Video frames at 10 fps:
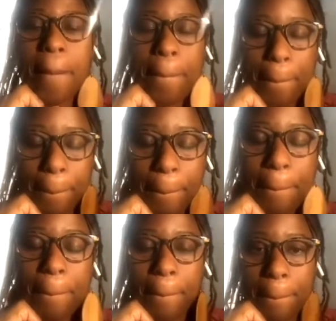
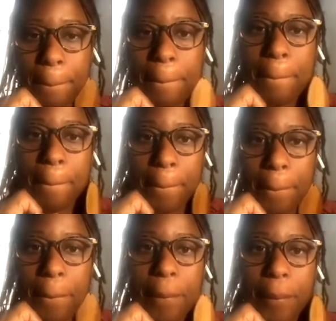
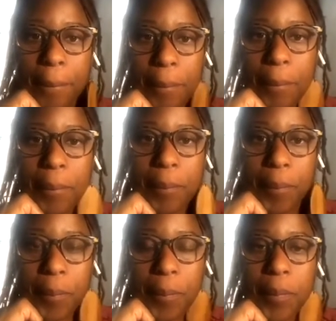
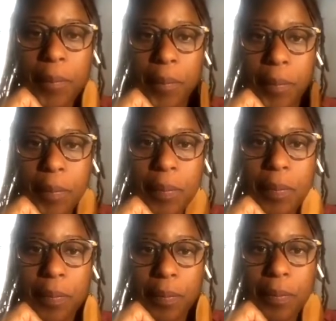
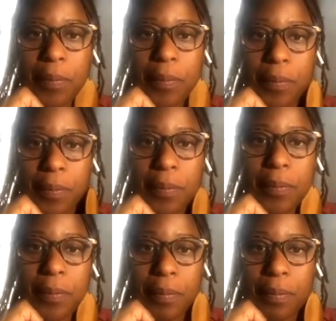
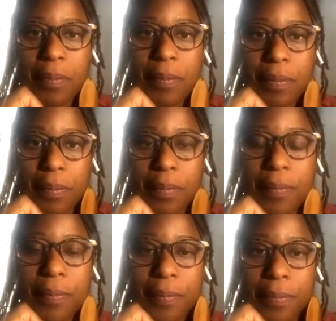
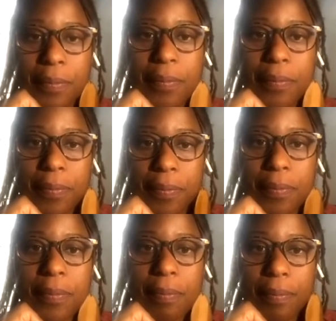
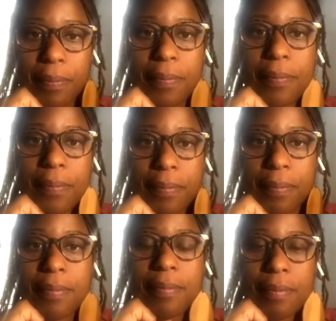
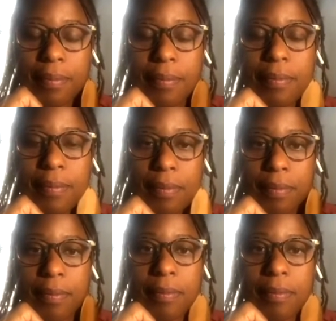This person isn't speaking.